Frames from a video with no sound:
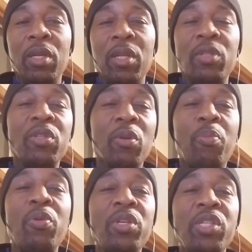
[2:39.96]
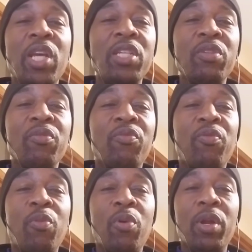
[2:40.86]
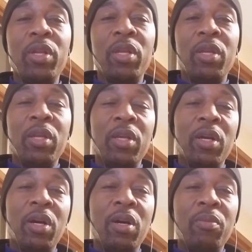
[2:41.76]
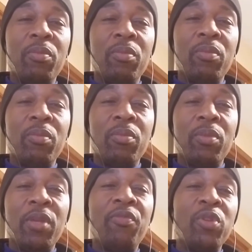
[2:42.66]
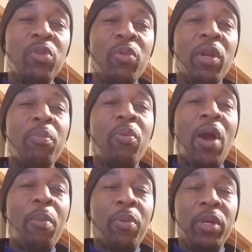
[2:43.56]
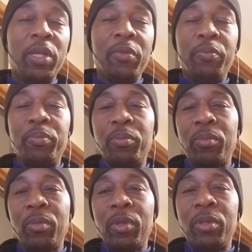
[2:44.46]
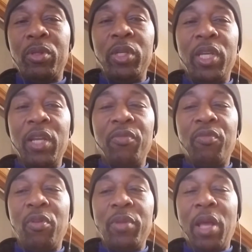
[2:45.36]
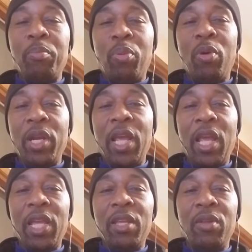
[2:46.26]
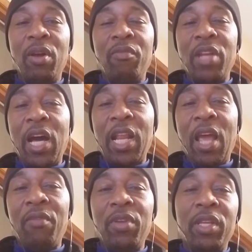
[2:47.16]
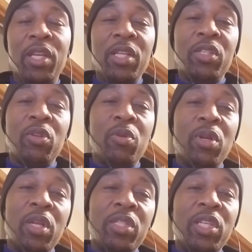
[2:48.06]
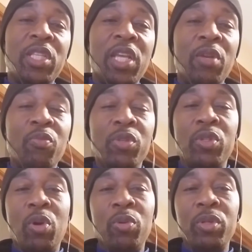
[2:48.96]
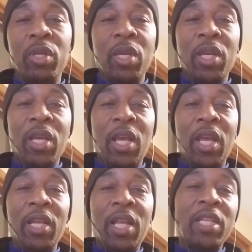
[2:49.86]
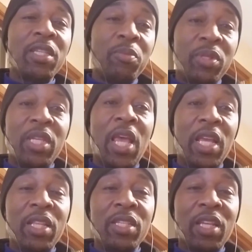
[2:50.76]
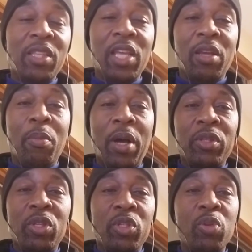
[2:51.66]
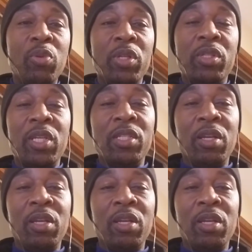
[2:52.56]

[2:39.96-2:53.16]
There's an appreciation for it if you're doing it properly to get from that point A of not having to the end result. And as I'm saying this, I think about the students, as